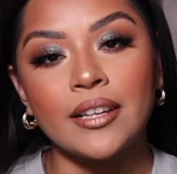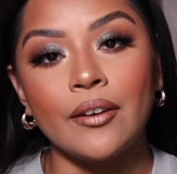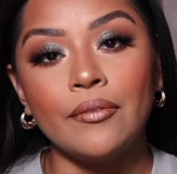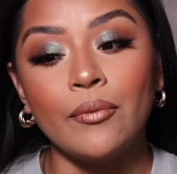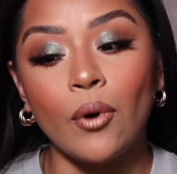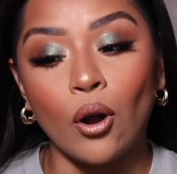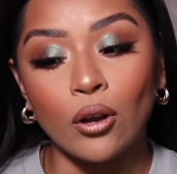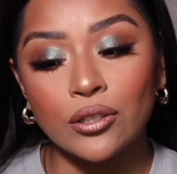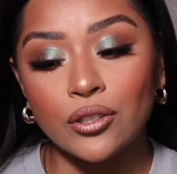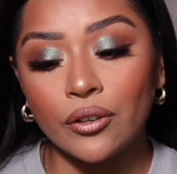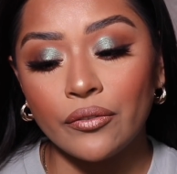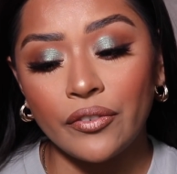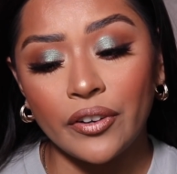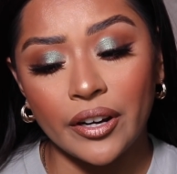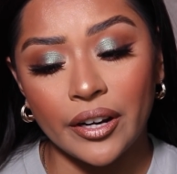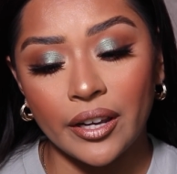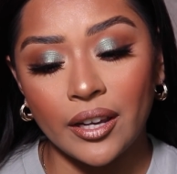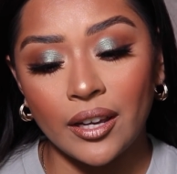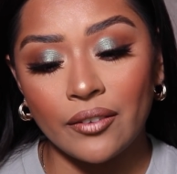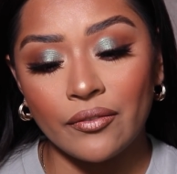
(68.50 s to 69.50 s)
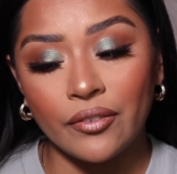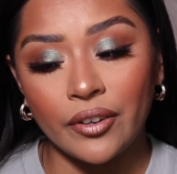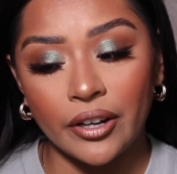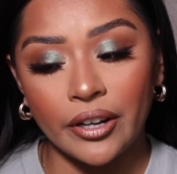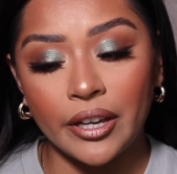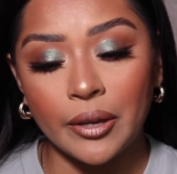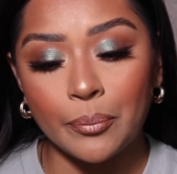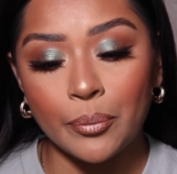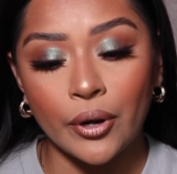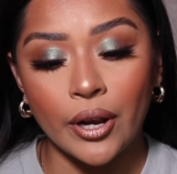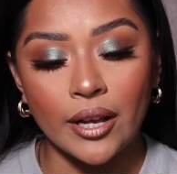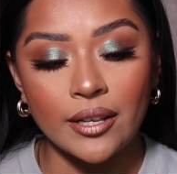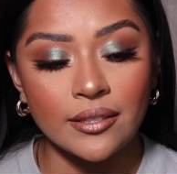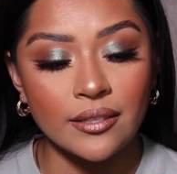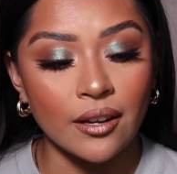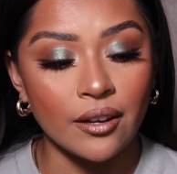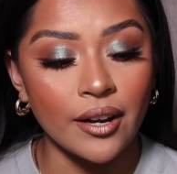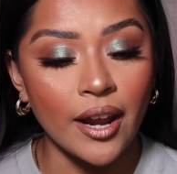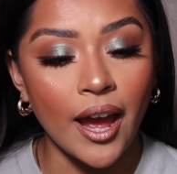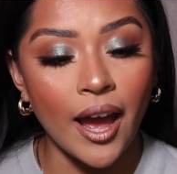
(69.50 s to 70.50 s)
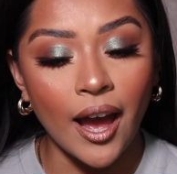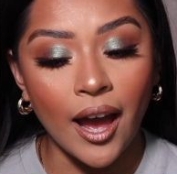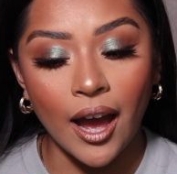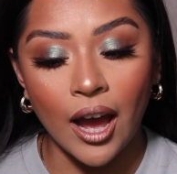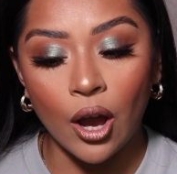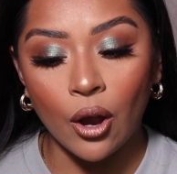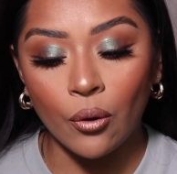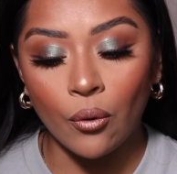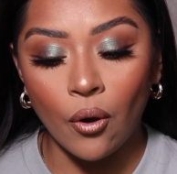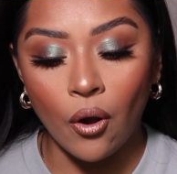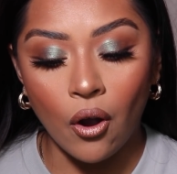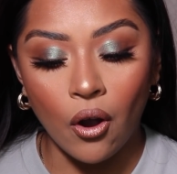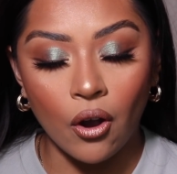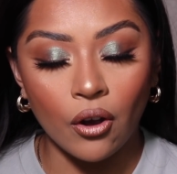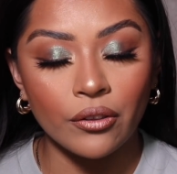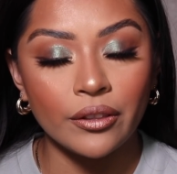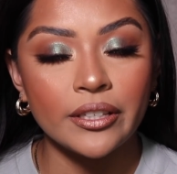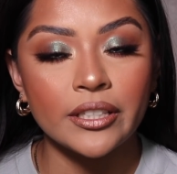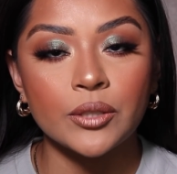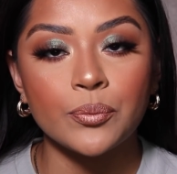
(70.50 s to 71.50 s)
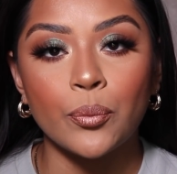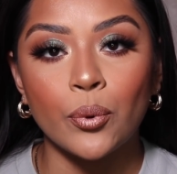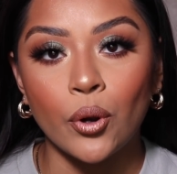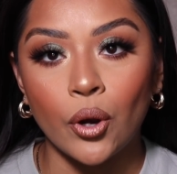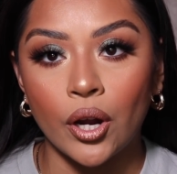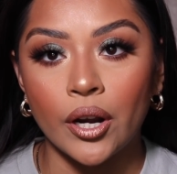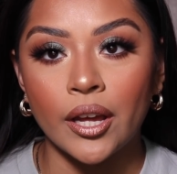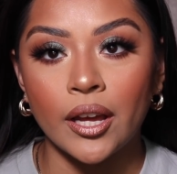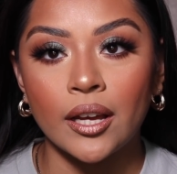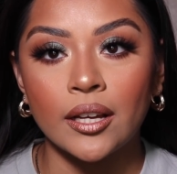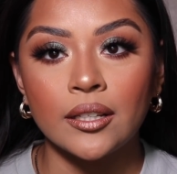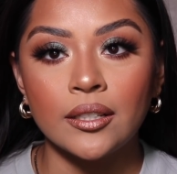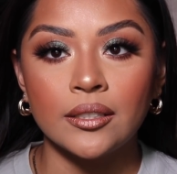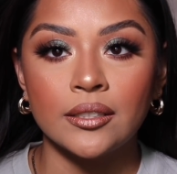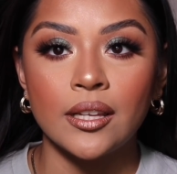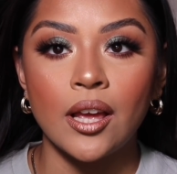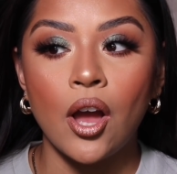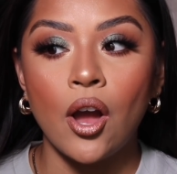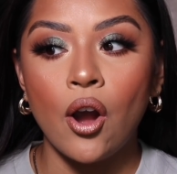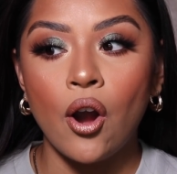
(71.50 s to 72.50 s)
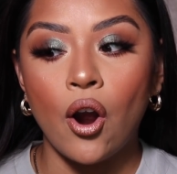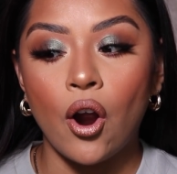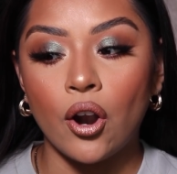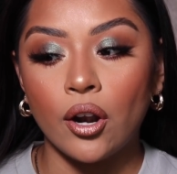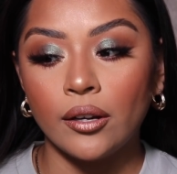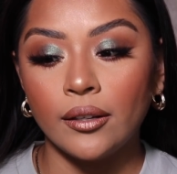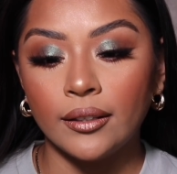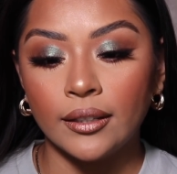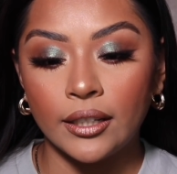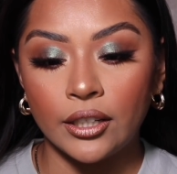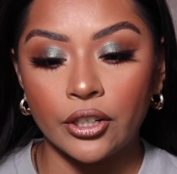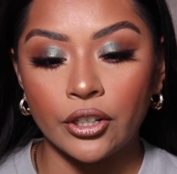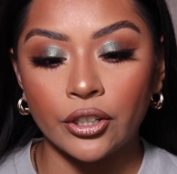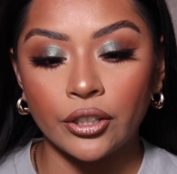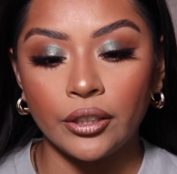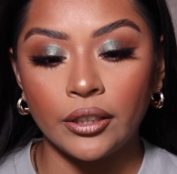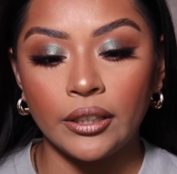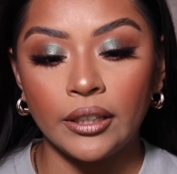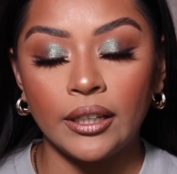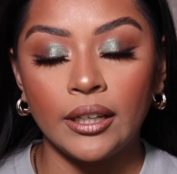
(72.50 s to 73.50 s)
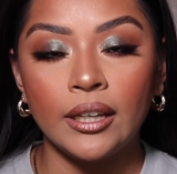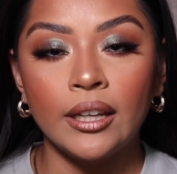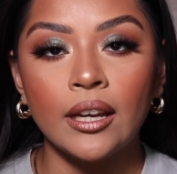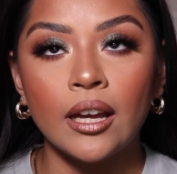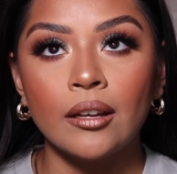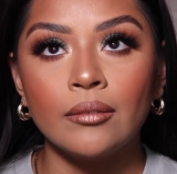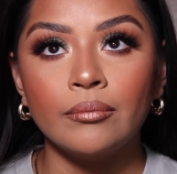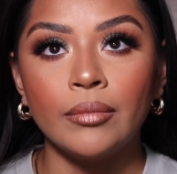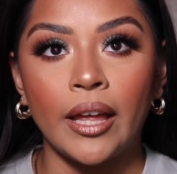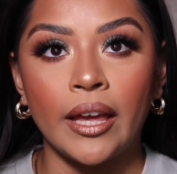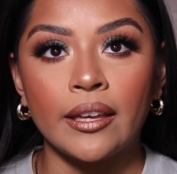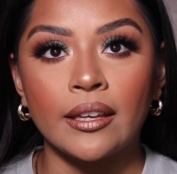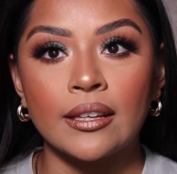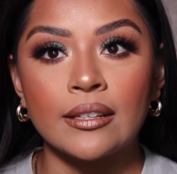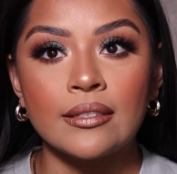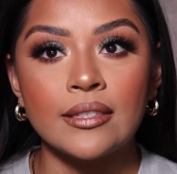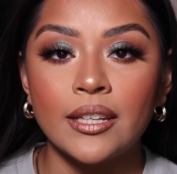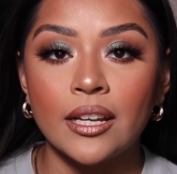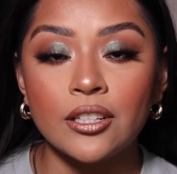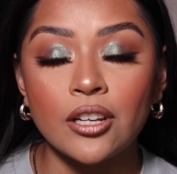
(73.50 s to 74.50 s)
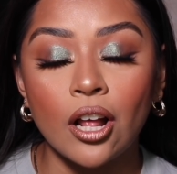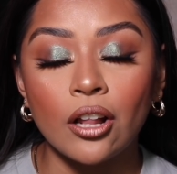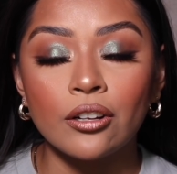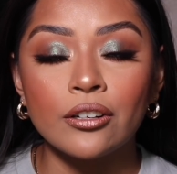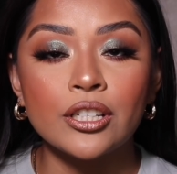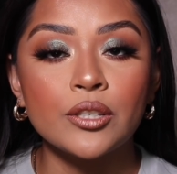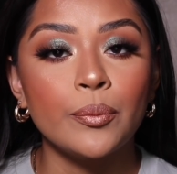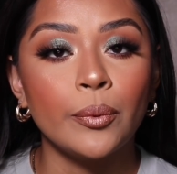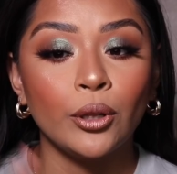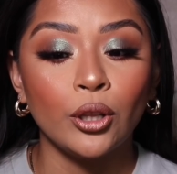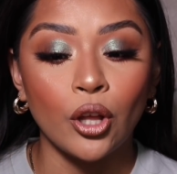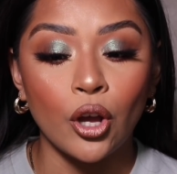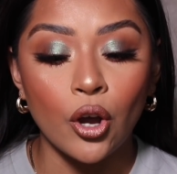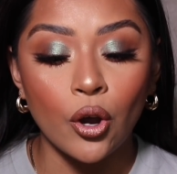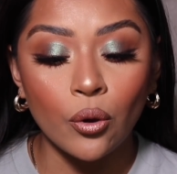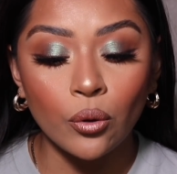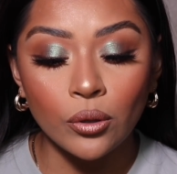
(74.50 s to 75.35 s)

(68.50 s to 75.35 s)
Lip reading: I'm also very impressed on how all these products are literally like $10 below.